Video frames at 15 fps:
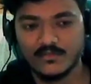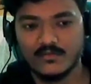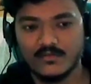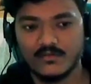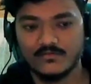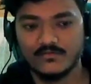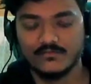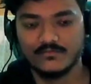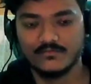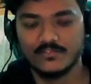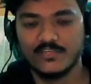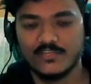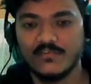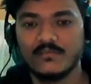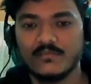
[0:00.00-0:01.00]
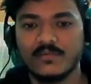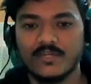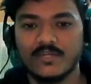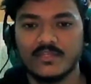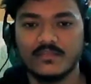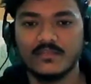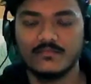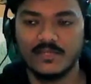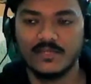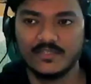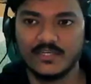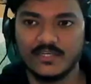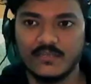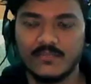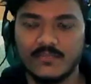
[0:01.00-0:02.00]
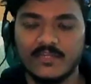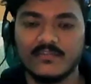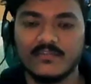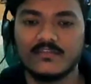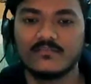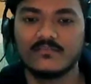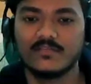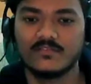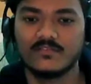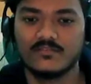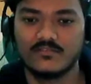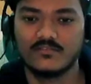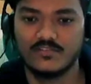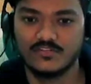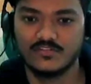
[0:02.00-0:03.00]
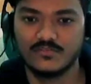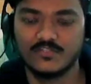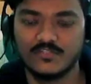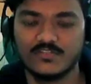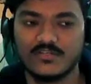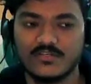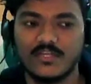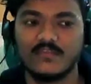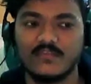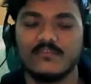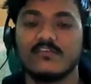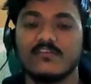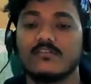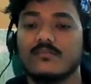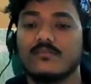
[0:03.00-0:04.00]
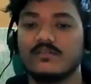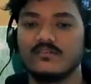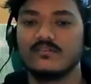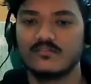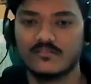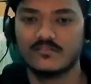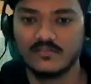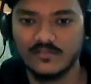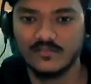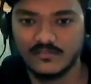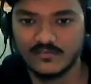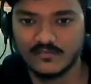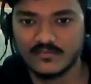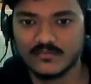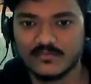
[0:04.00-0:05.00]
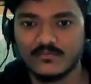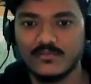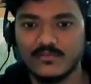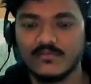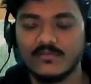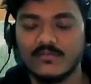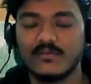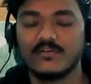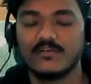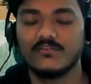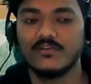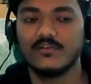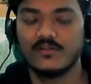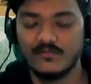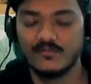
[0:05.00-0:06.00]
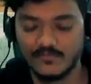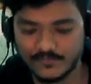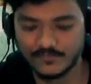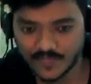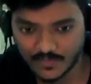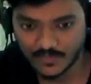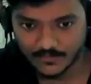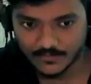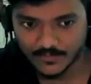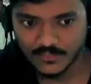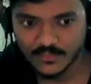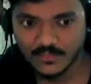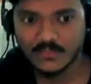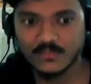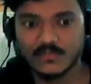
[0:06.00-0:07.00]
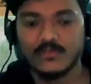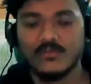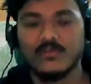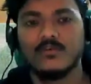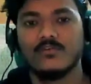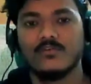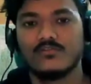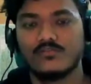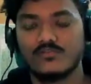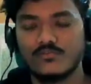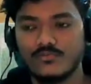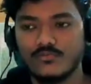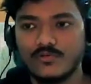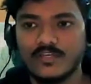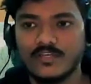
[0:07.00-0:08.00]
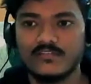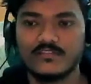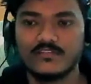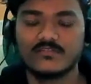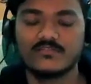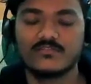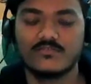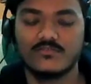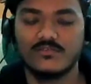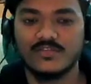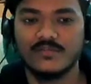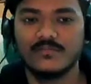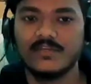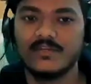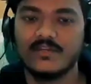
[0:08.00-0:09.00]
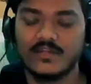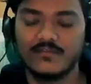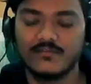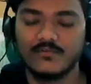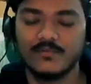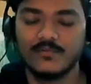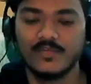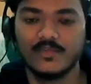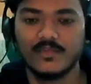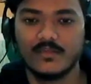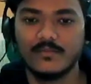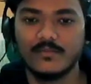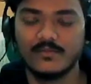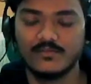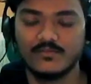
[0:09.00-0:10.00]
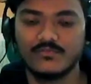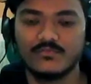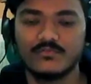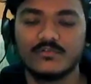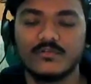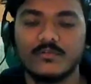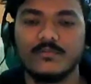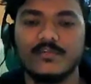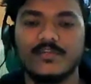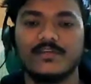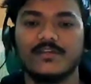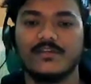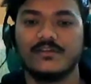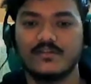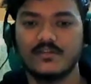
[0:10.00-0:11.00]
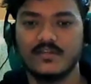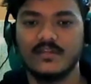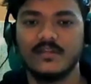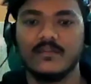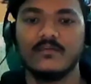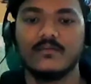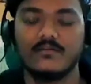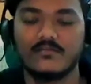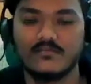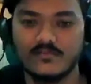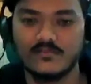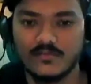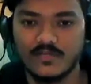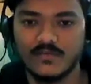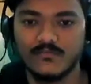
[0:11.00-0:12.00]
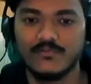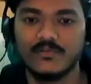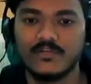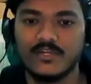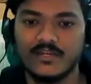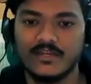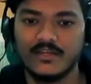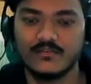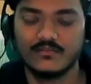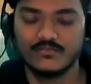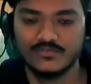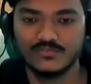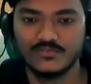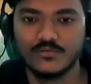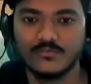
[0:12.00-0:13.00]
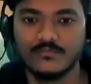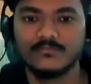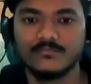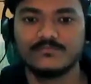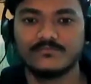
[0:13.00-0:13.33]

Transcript: uh, giving my time like this much like 6 months is good enough of time. So I just told them that I would be able to complete it and I would land a good job.